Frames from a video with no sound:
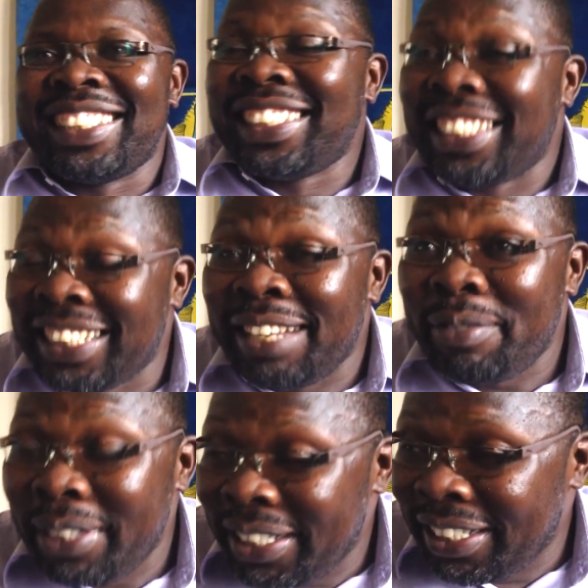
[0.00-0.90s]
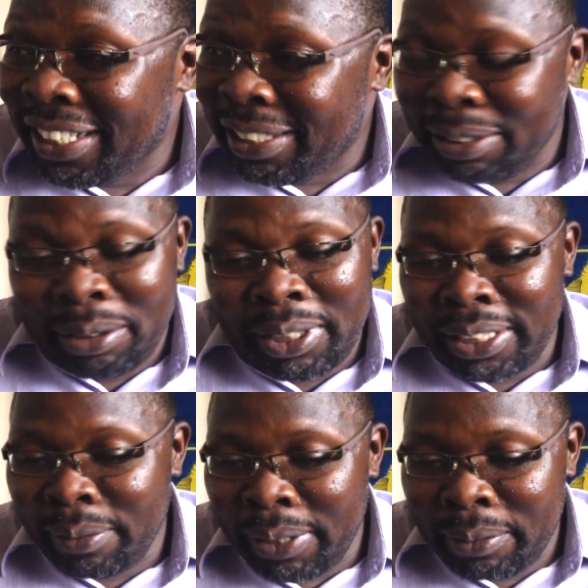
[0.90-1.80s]
the citizens left, uh, and you know,
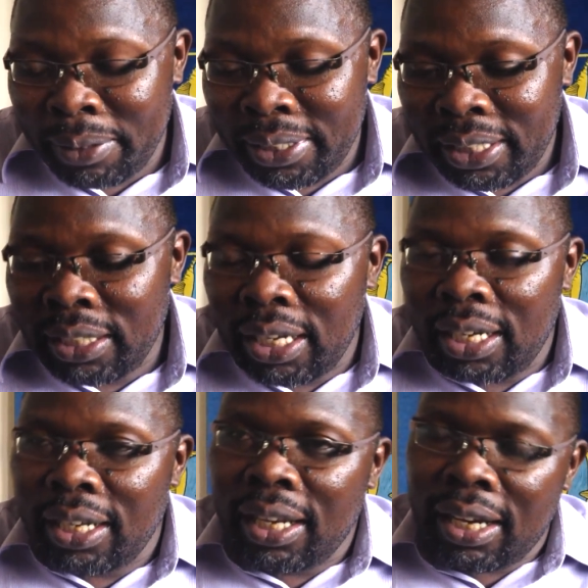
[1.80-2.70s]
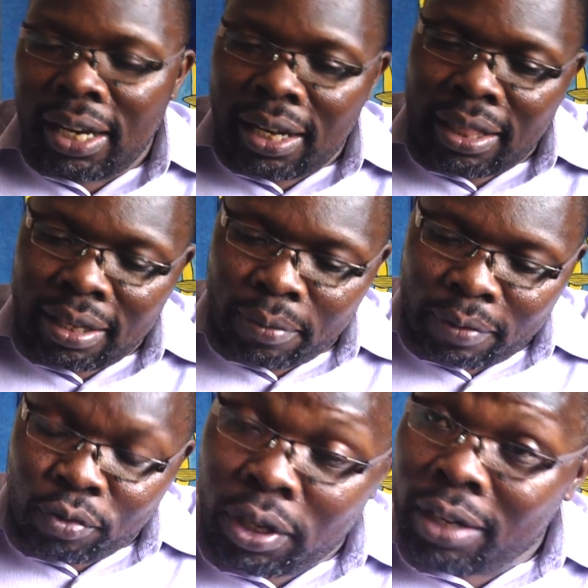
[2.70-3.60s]
and they went with it. And and, and and I think we
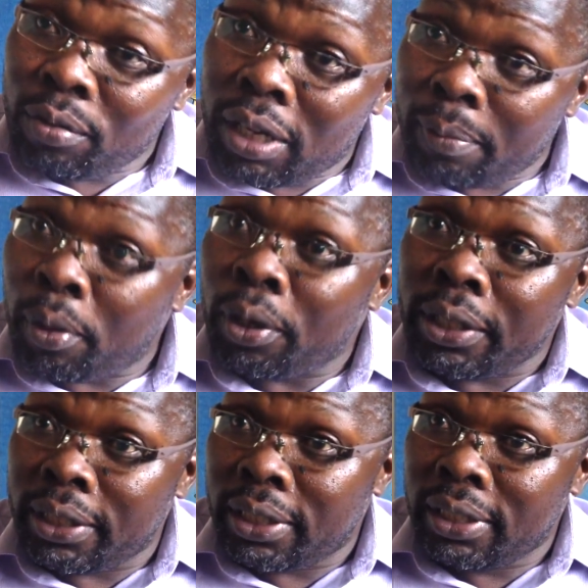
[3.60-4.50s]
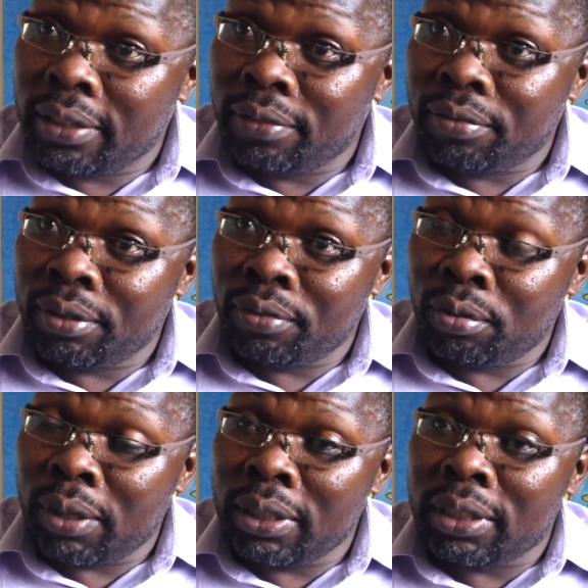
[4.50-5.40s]
get to that point if if we
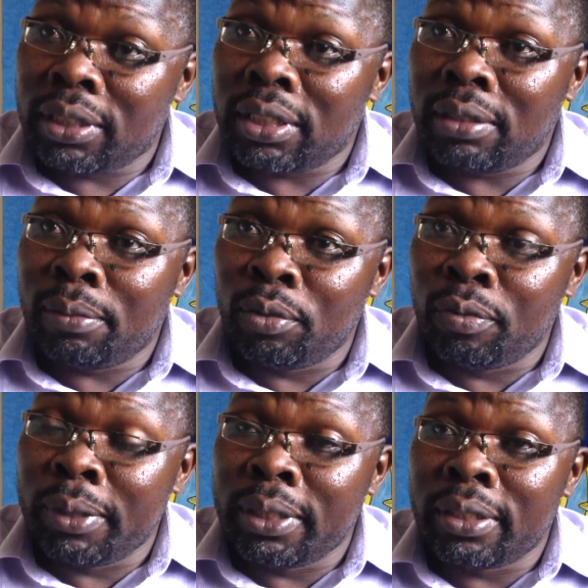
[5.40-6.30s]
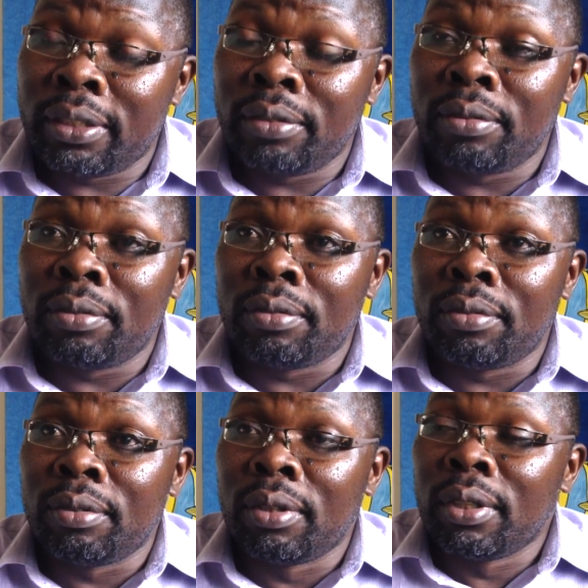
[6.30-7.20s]
want our movement to
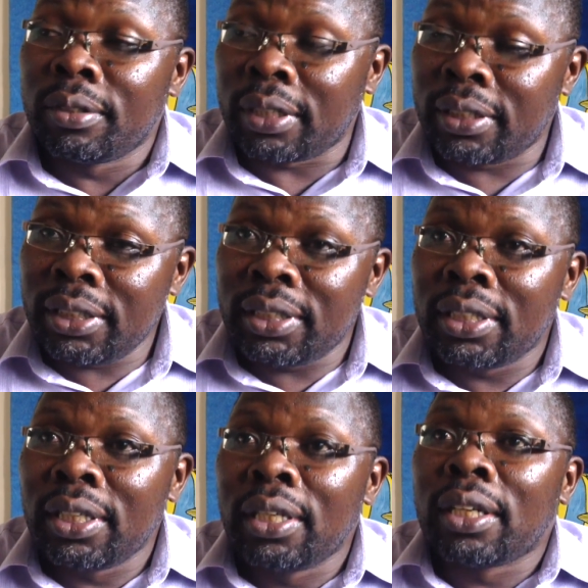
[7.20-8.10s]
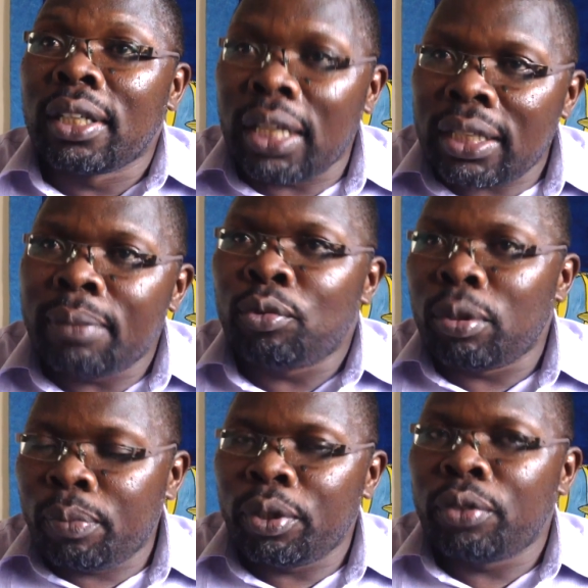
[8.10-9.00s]
succeed. Get them to the
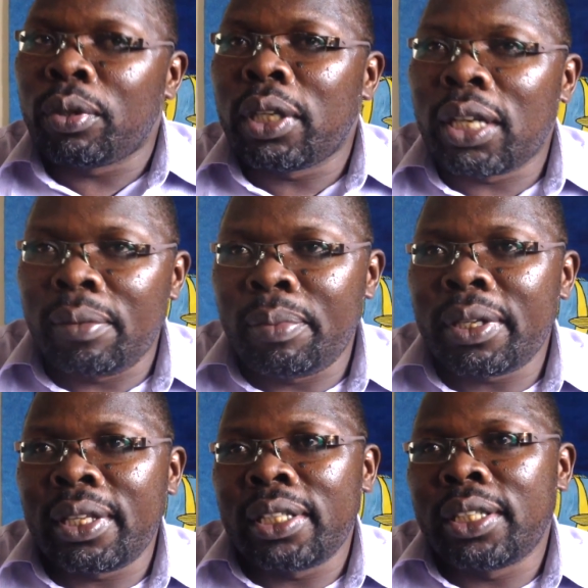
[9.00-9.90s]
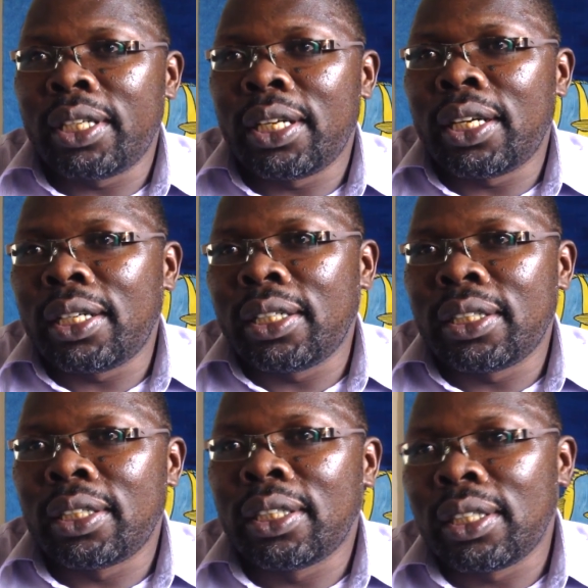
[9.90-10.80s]
point where they can pick the agenda and
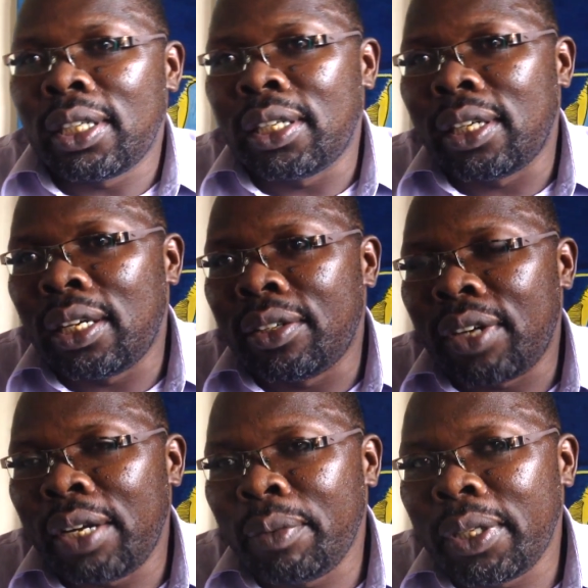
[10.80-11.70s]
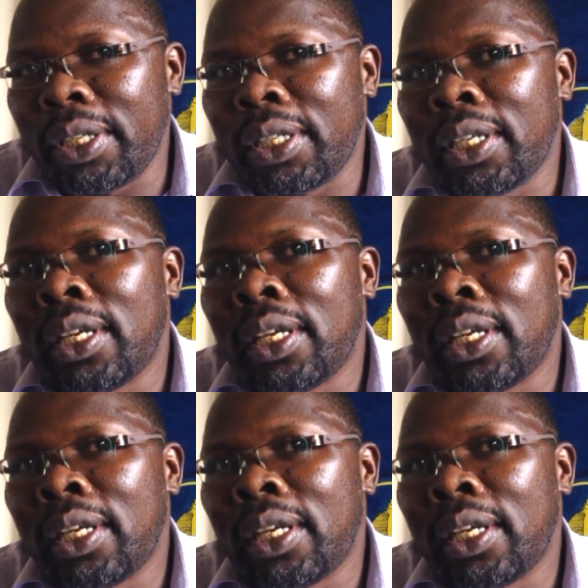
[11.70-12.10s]
and, and run with it.